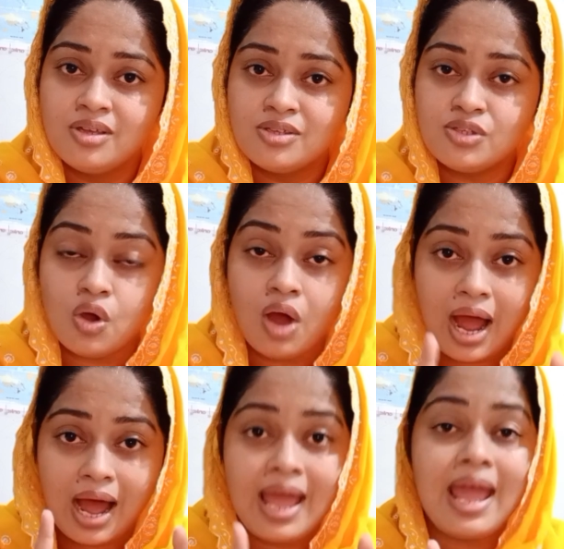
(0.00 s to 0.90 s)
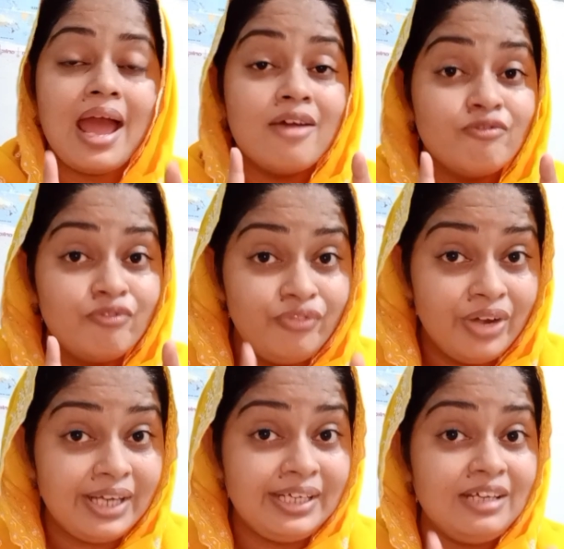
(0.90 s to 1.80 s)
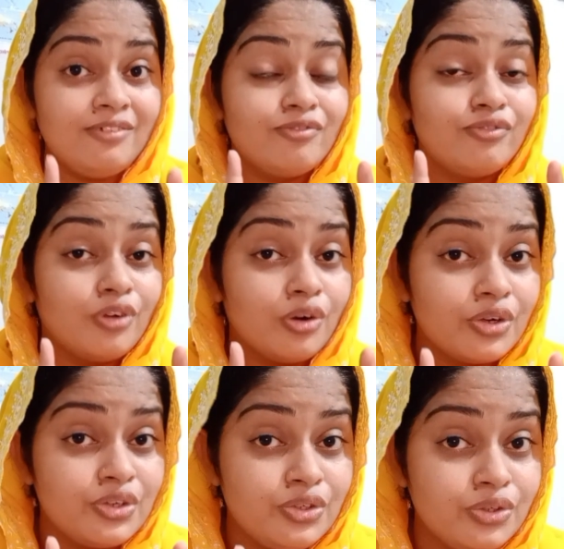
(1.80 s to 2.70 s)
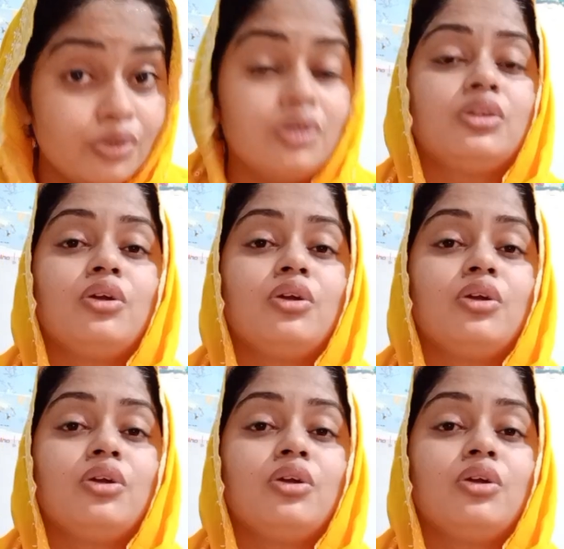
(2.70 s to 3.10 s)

So I am waiting for your